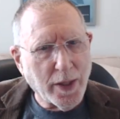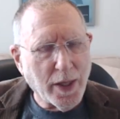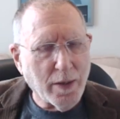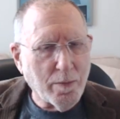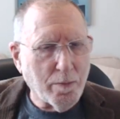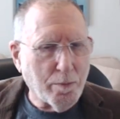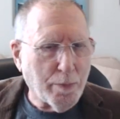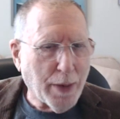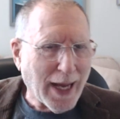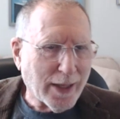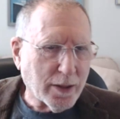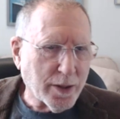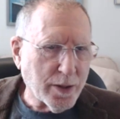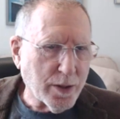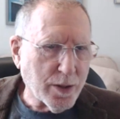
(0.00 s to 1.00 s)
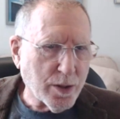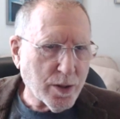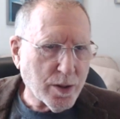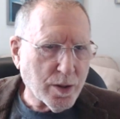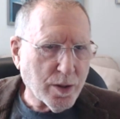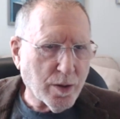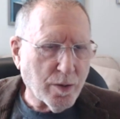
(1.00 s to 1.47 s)

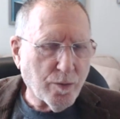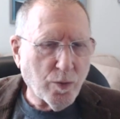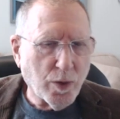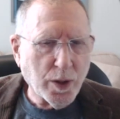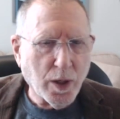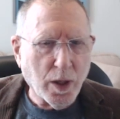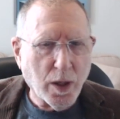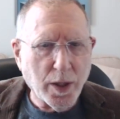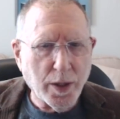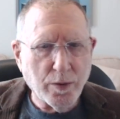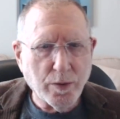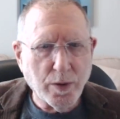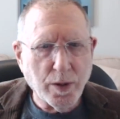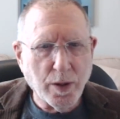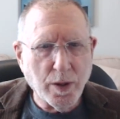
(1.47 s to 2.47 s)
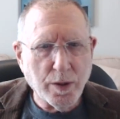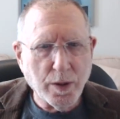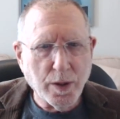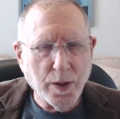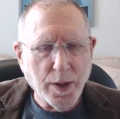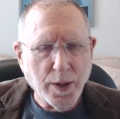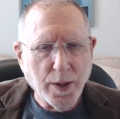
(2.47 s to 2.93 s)
imbalance of one kind or another.